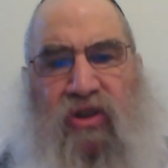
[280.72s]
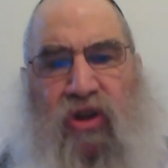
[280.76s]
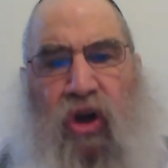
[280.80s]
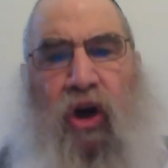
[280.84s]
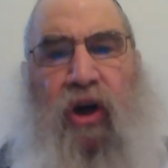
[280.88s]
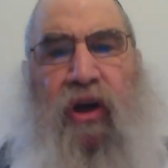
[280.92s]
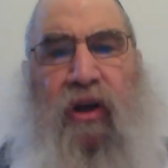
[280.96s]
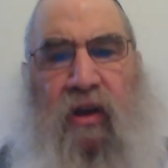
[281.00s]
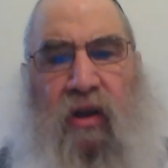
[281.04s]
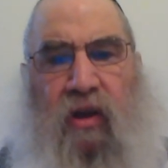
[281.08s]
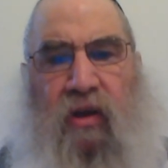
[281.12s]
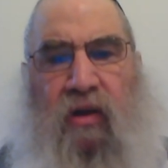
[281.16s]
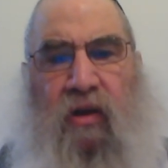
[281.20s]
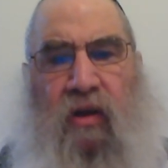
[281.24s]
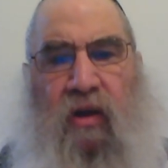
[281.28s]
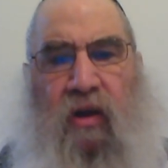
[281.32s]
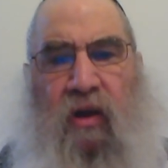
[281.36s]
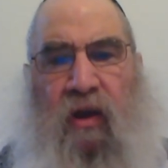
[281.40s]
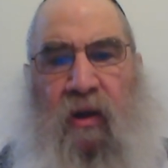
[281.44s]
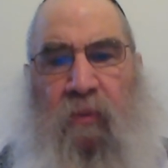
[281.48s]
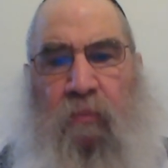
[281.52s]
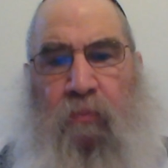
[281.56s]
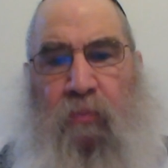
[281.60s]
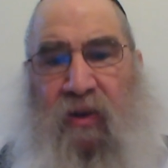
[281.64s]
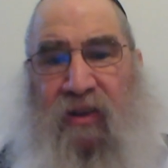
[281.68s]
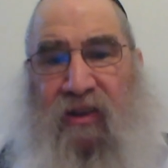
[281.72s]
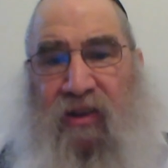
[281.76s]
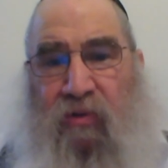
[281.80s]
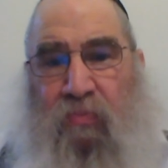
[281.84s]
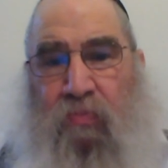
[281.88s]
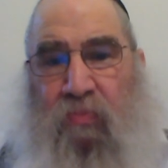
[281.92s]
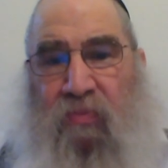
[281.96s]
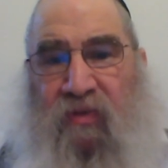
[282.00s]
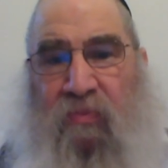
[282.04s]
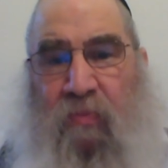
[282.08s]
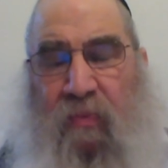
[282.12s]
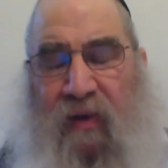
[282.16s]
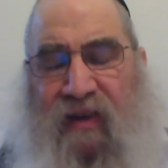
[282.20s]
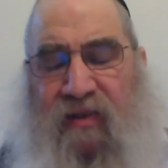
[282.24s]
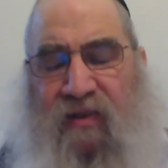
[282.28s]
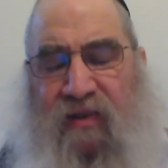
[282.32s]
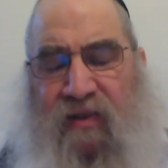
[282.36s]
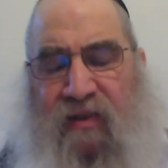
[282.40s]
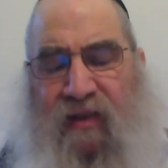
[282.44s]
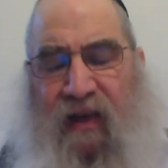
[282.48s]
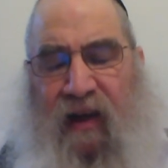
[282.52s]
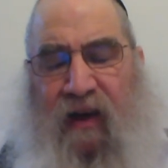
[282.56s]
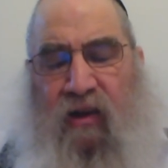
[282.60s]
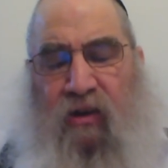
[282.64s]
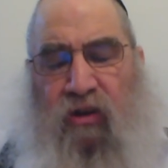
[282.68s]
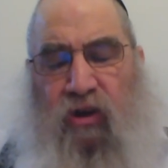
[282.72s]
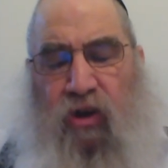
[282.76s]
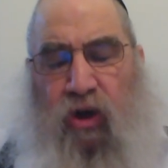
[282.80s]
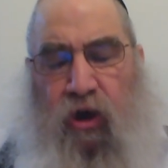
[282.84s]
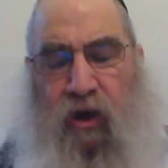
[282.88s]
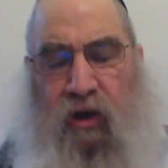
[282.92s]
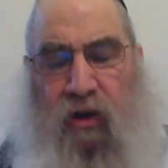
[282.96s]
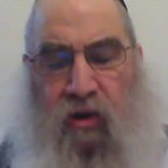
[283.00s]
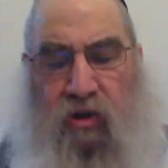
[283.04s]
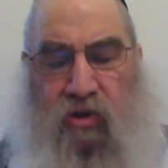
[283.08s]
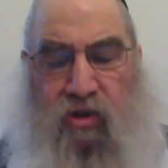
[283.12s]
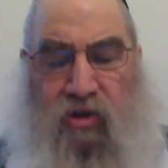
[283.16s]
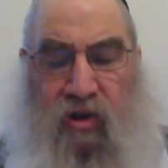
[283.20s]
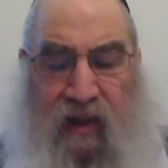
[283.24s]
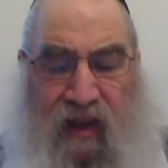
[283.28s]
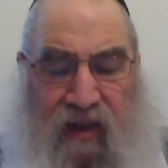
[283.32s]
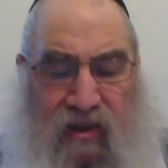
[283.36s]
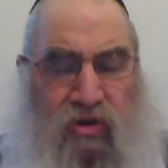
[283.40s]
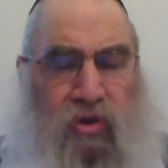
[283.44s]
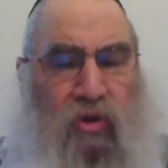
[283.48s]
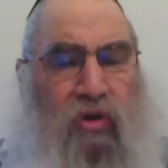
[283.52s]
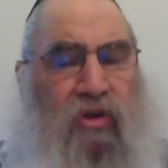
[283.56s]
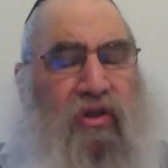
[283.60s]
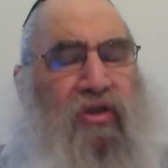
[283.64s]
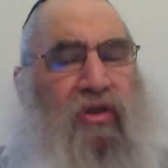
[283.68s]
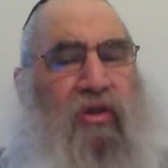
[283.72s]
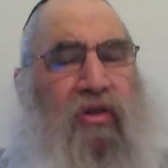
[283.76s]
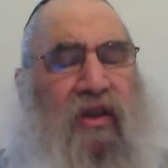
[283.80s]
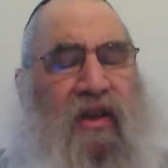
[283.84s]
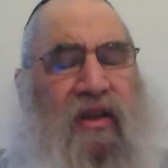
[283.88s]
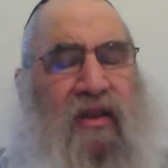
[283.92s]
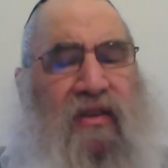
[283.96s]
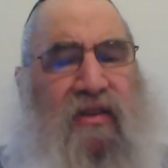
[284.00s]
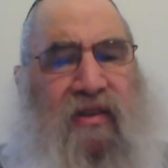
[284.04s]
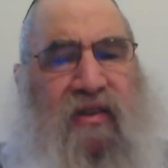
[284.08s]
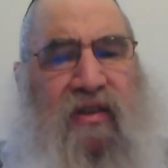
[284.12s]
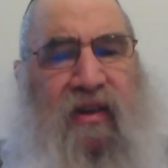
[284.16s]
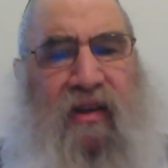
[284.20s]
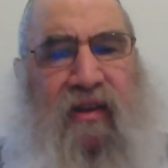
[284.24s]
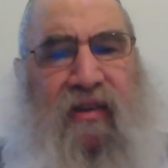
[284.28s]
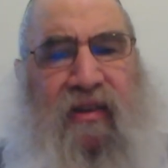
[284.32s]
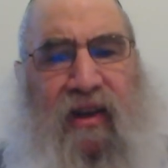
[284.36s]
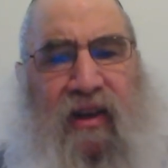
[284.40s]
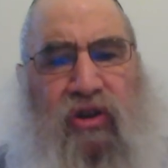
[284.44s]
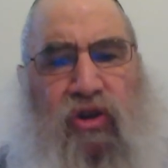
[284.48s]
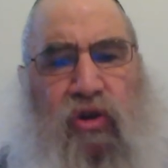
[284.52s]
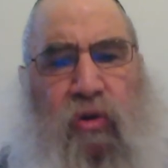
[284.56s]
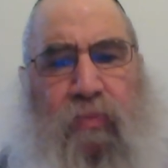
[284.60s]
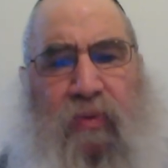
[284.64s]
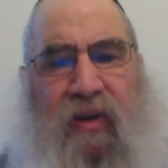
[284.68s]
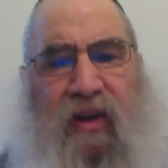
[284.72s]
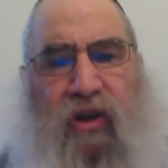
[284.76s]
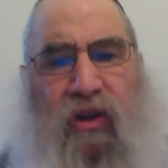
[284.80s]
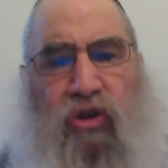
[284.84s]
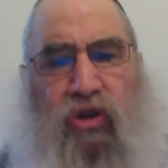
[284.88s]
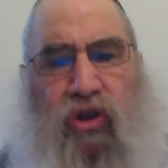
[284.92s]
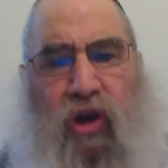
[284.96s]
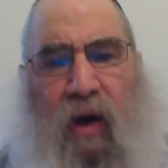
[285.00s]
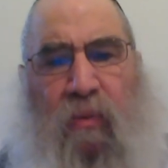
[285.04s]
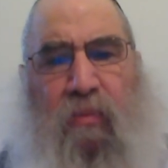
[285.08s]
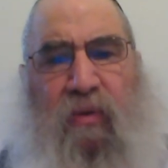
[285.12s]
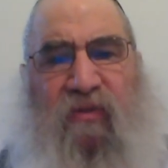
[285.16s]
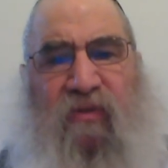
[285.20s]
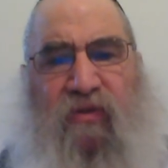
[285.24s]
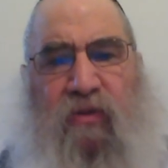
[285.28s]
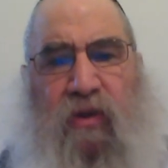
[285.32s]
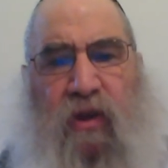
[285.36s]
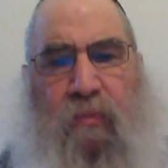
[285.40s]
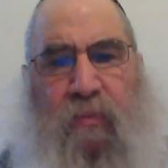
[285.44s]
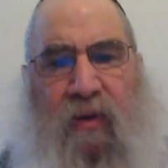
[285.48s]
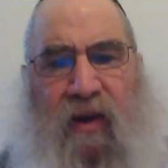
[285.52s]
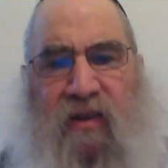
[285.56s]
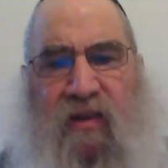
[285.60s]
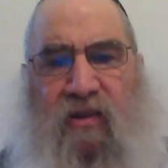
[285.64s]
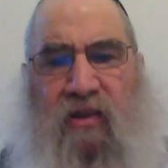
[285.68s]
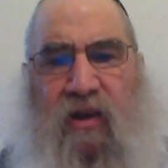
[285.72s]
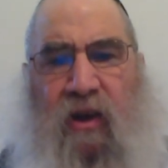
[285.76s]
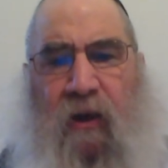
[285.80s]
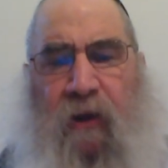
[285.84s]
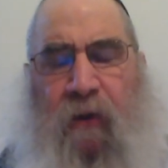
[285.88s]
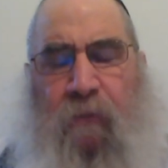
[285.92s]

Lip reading: oil. But the mess is not in the oil. So that's also considered that you're being tummy from the mess.